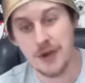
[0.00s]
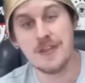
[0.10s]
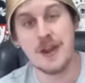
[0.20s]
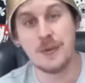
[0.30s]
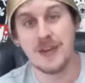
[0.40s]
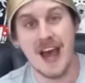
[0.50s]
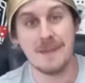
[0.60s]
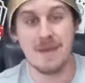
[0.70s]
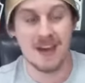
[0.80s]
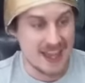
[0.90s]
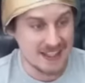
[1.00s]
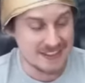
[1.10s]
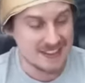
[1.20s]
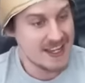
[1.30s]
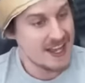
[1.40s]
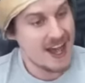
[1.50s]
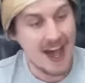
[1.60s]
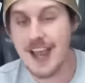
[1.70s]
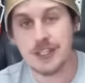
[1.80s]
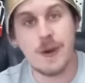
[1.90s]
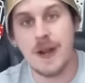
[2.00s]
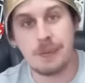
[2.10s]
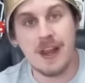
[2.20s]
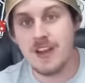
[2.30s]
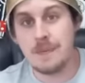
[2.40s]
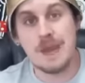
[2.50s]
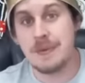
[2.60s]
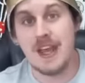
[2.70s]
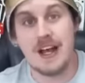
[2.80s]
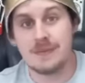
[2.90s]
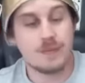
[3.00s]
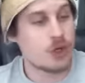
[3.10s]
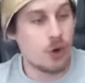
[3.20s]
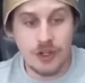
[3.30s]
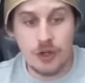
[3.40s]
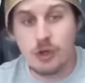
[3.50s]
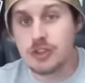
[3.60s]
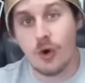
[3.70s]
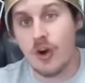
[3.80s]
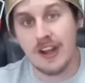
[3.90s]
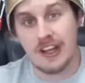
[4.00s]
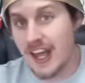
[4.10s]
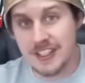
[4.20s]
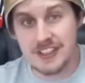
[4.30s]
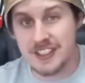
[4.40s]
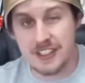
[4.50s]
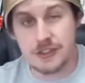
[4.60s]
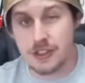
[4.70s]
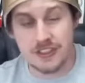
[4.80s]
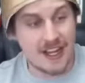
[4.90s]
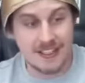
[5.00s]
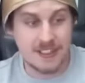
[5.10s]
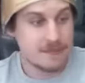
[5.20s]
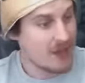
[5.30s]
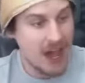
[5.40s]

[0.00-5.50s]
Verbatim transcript: other than Riyad Mahrez. Highest rated player in the BPL. According to who scored and a lot of statistical sites,